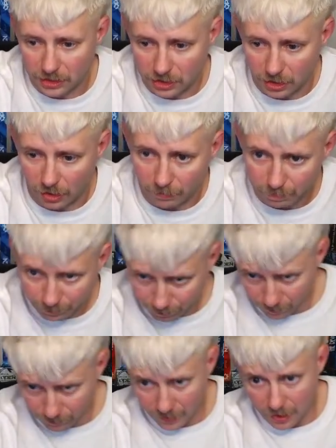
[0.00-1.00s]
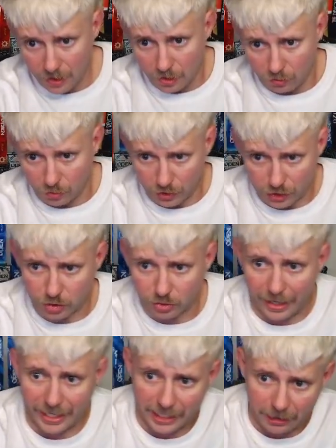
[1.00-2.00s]
So really just
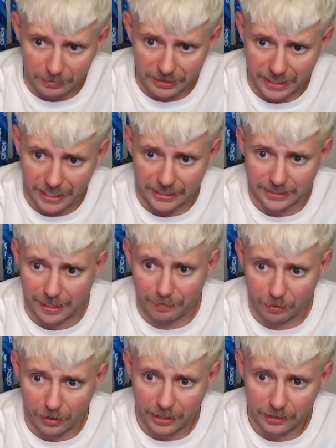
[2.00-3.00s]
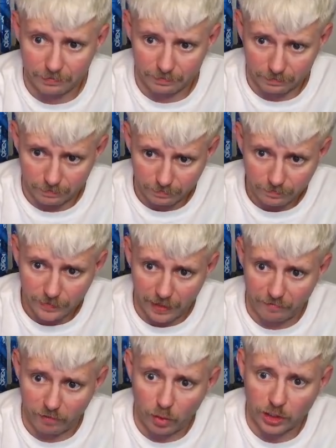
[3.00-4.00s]
trying to keep his hands separated
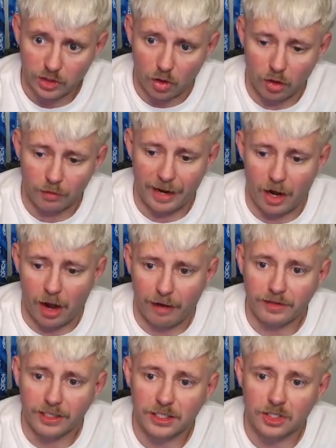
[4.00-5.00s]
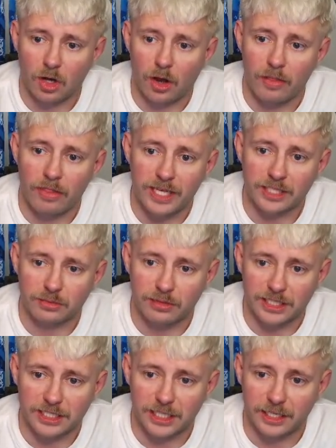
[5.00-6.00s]
and focus all of my offense on this
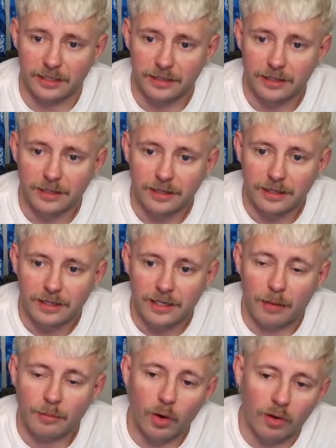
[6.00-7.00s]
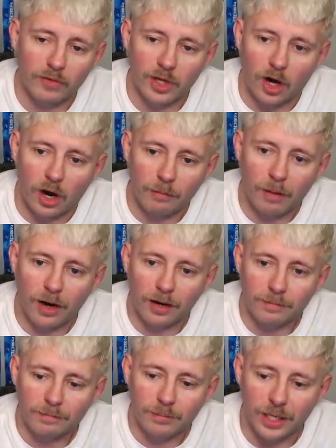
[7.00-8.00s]
wrist here. Now I'm going for the arm bar,
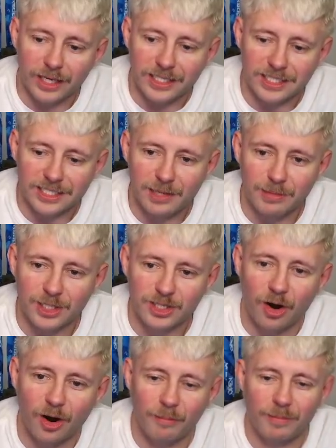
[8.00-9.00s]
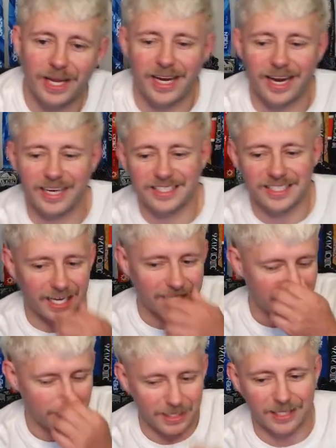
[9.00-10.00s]
but he's keeping his arm bent, and I decide
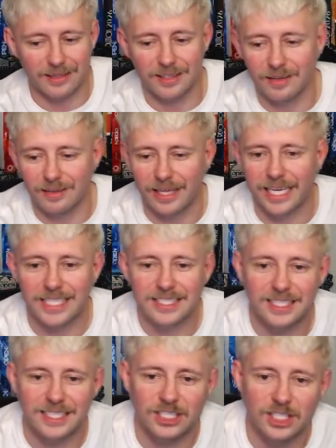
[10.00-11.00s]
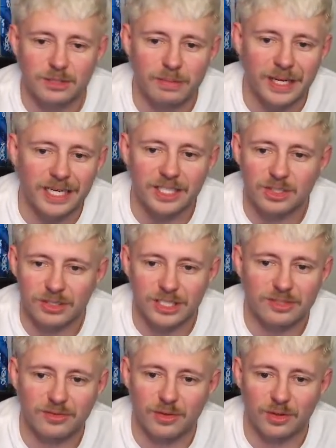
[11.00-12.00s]
to be a little lazy and just bend his wrist
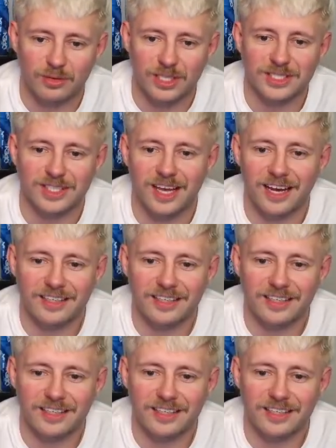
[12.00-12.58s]
for the wrist lock.